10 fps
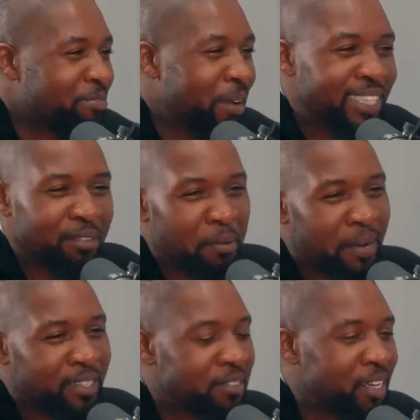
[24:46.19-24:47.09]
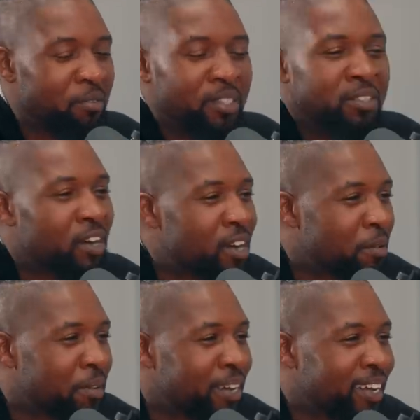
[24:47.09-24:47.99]
Basketball I'm like, what are you talking
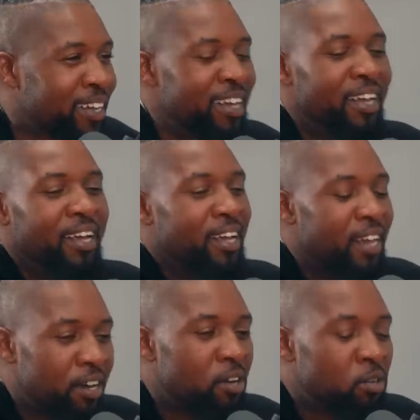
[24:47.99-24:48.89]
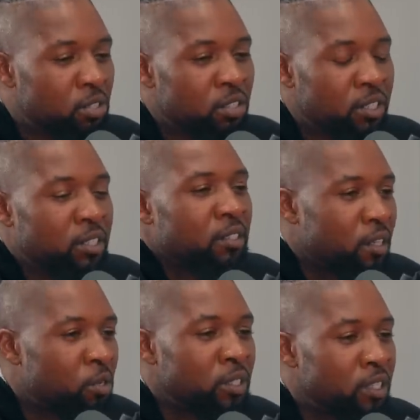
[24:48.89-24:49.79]
about? Like, he like, no, who's
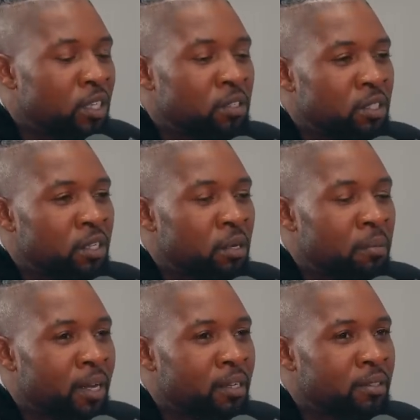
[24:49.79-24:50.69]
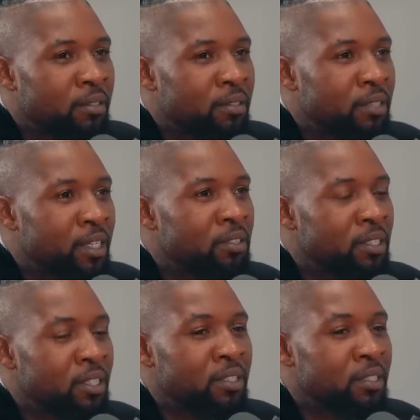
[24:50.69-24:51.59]
who is TLC? I'm like,
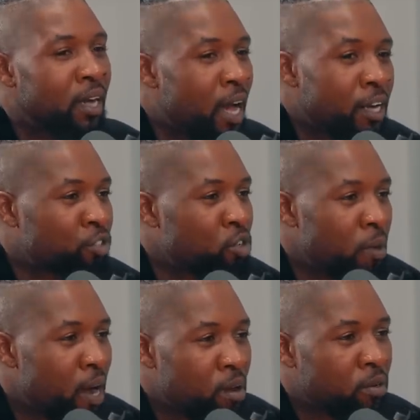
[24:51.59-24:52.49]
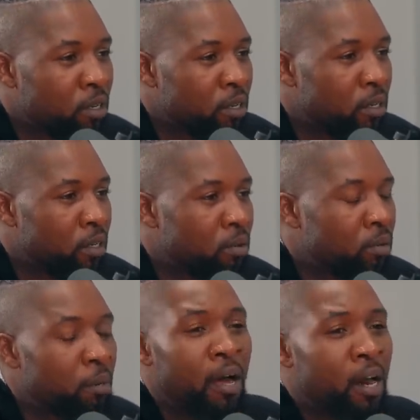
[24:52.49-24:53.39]
TLC is the hottest group out.
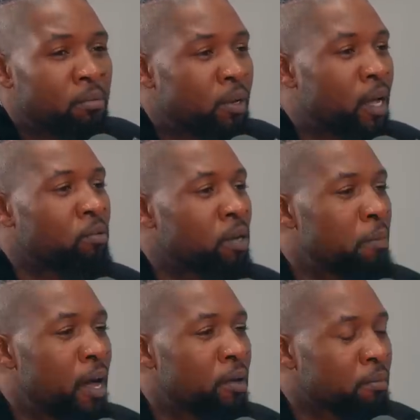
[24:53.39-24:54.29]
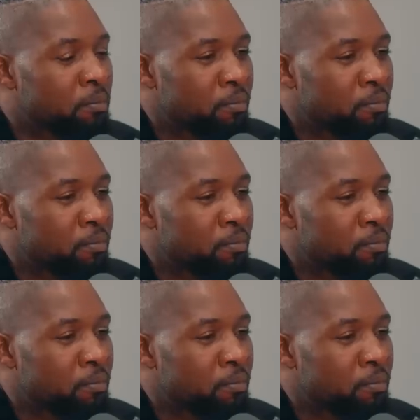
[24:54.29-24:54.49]
What Biggest. about him? Like, what about him?